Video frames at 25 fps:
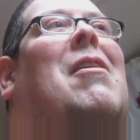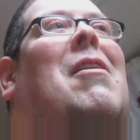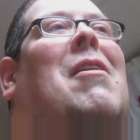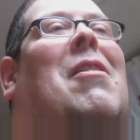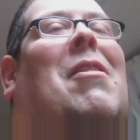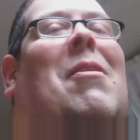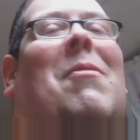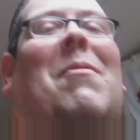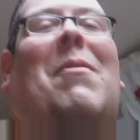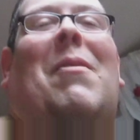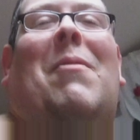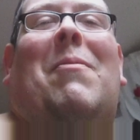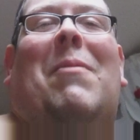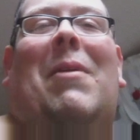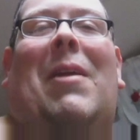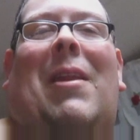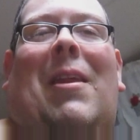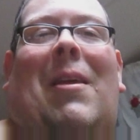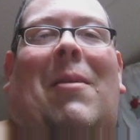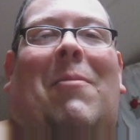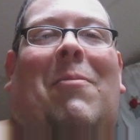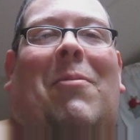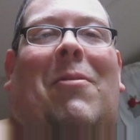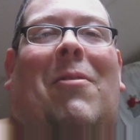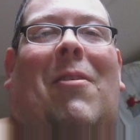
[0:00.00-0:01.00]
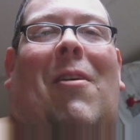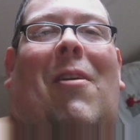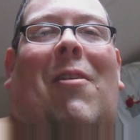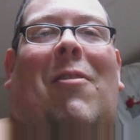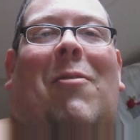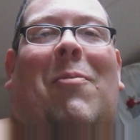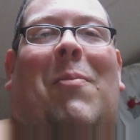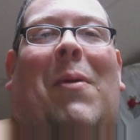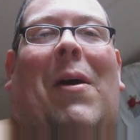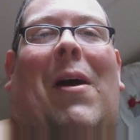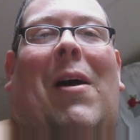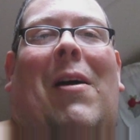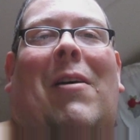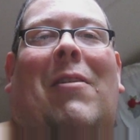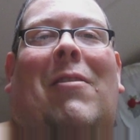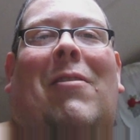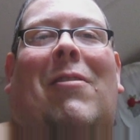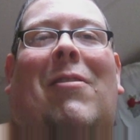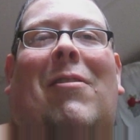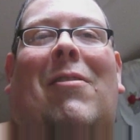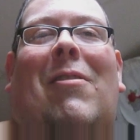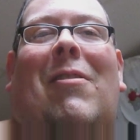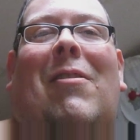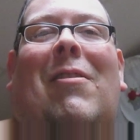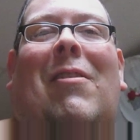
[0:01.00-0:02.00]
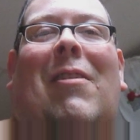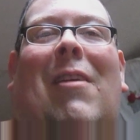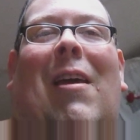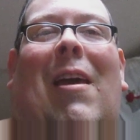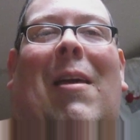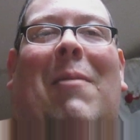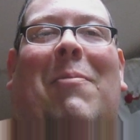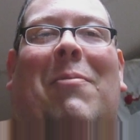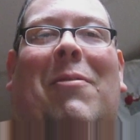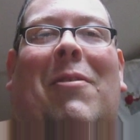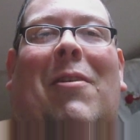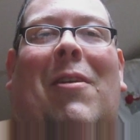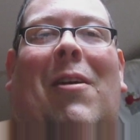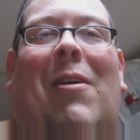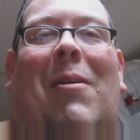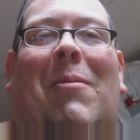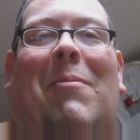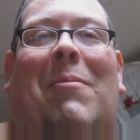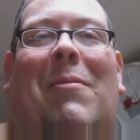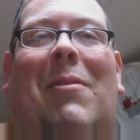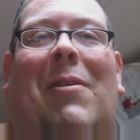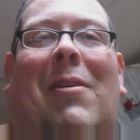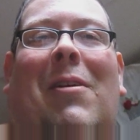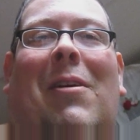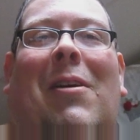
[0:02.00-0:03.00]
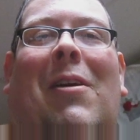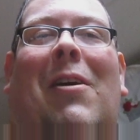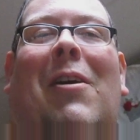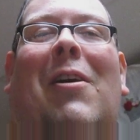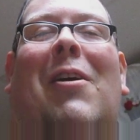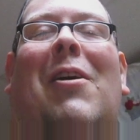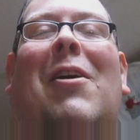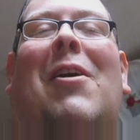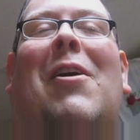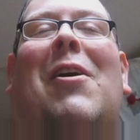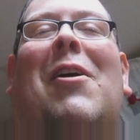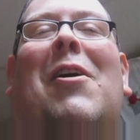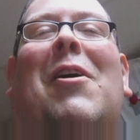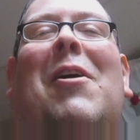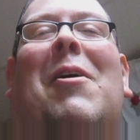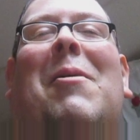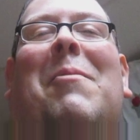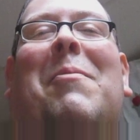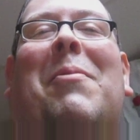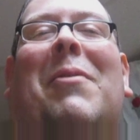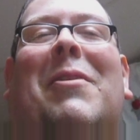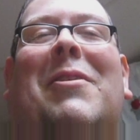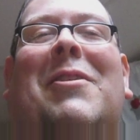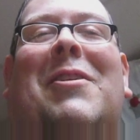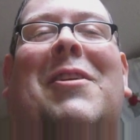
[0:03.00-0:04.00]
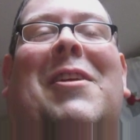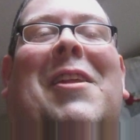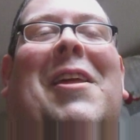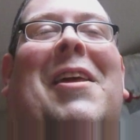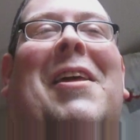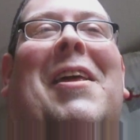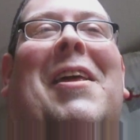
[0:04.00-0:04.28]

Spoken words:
them in a medium-sized box, tapes it up, puts it